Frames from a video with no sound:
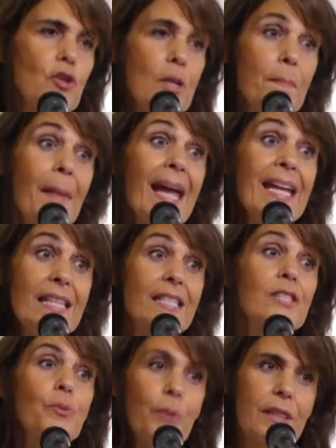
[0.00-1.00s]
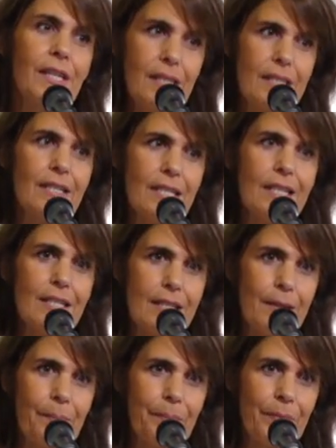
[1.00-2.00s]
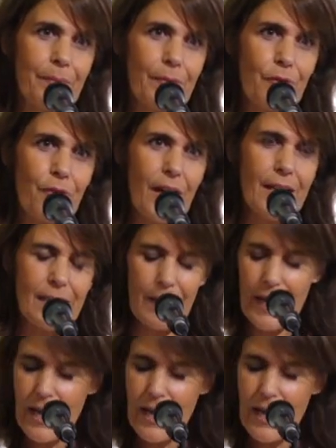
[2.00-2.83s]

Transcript: remains within the system, right?